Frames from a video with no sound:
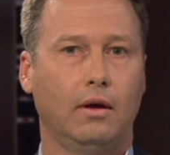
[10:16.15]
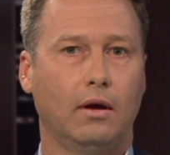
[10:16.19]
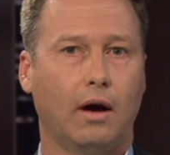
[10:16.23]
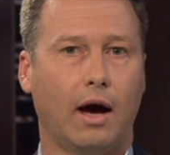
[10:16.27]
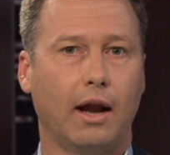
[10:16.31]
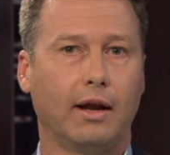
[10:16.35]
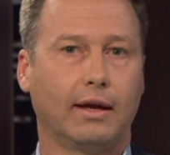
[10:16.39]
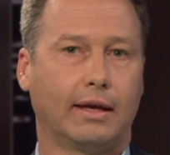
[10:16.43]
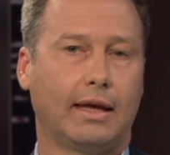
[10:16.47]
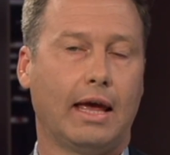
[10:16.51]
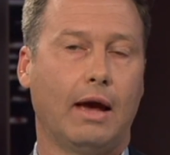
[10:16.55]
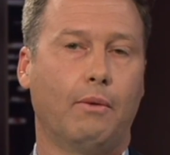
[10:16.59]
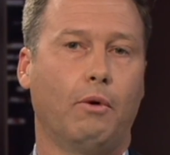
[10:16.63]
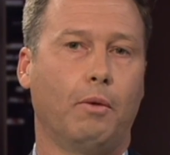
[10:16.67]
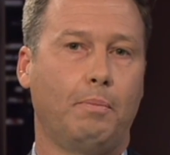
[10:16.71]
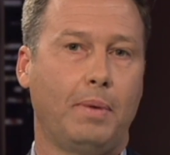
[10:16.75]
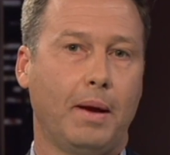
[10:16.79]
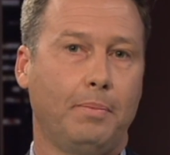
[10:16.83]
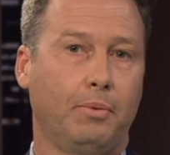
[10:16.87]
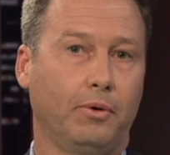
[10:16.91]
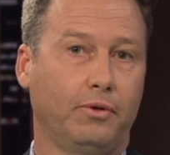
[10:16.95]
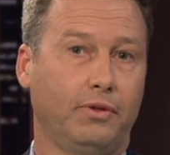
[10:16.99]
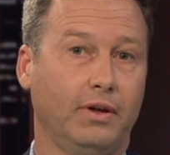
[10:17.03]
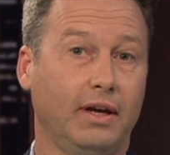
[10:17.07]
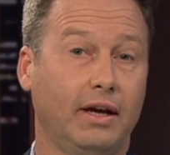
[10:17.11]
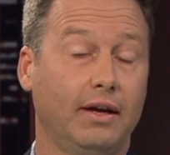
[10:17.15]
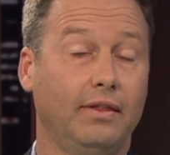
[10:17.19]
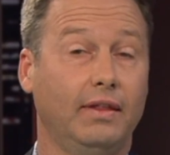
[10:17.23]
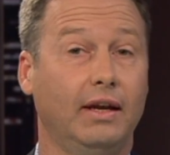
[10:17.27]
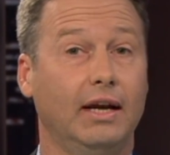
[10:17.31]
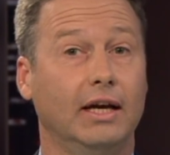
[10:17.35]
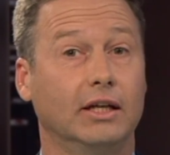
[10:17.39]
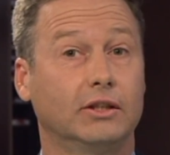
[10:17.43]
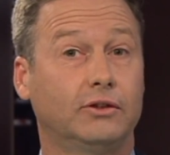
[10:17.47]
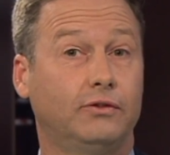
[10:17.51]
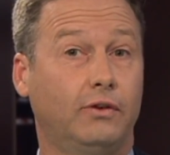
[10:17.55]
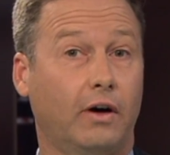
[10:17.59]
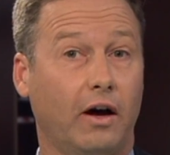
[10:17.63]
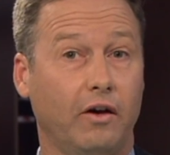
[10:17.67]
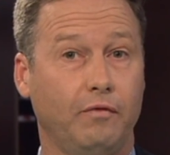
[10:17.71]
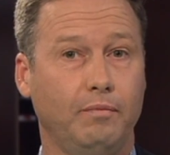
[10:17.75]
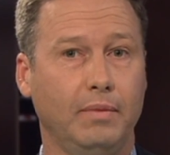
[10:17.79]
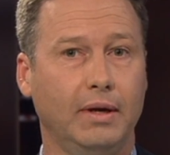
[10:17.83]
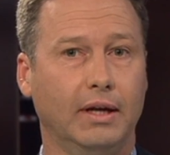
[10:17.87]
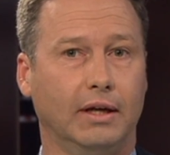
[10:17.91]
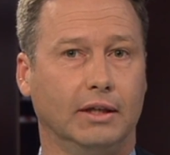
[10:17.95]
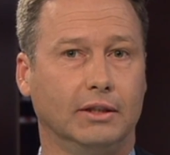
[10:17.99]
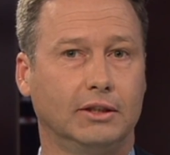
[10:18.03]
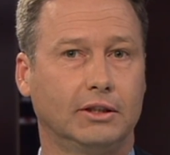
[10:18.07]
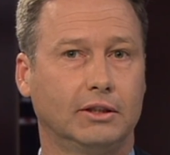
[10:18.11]
I don't care what people think in the next 5
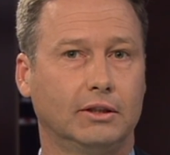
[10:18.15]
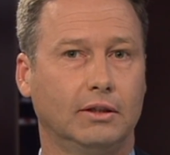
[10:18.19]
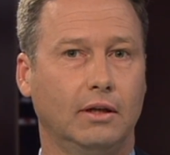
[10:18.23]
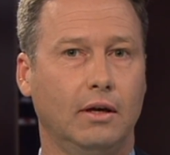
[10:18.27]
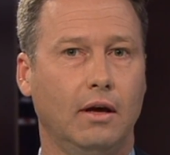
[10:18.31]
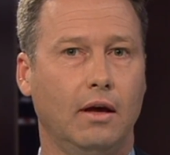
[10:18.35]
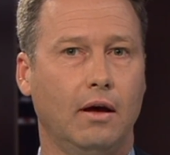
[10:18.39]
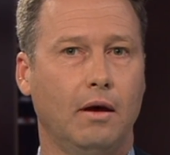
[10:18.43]
minutes.